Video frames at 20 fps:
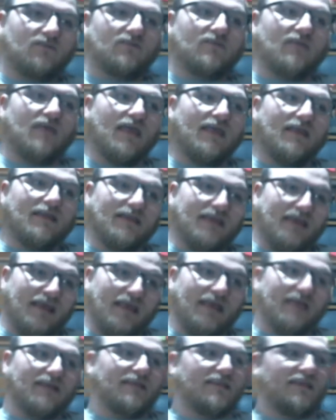They
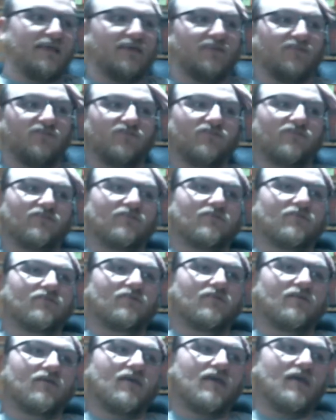need this.
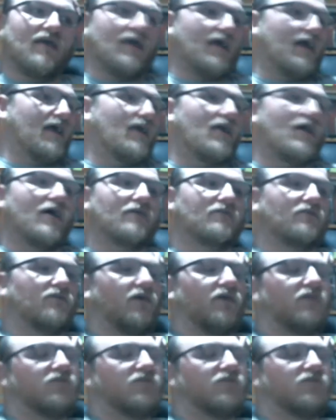And I, I